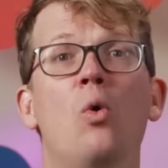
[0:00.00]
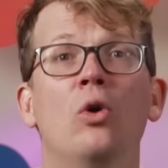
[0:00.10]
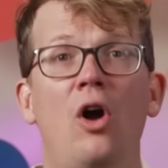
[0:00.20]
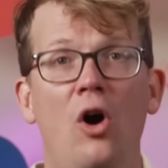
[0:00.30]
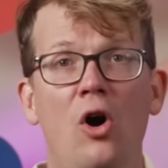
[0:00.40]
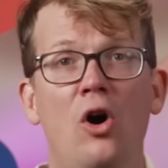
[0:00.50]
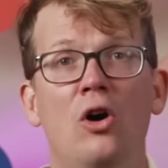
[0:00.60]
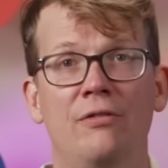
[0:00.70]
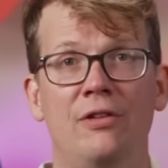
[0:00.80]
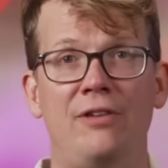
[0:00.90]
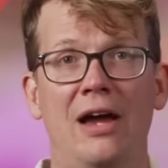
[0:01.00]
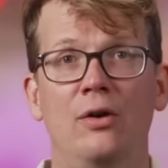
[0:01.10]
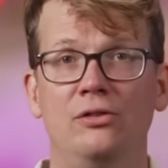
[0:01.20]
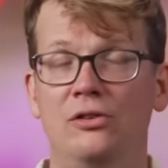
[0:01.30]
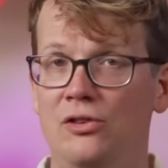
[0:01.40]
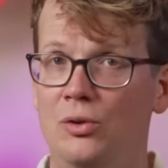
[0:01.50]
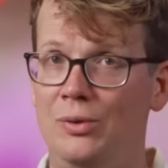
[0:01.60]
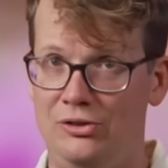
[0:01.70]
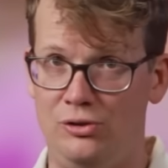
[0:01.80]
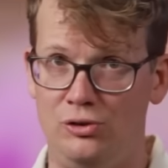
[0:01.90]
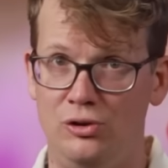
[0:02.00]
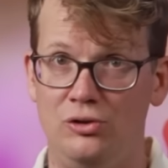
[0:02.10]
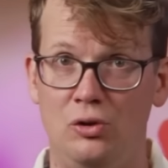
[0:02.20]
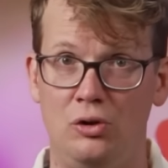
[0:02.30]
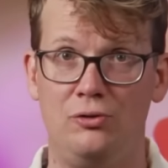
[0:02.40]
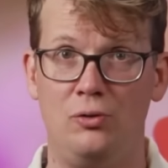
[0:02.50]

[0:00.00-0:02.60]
or all of the viruses the researchers looked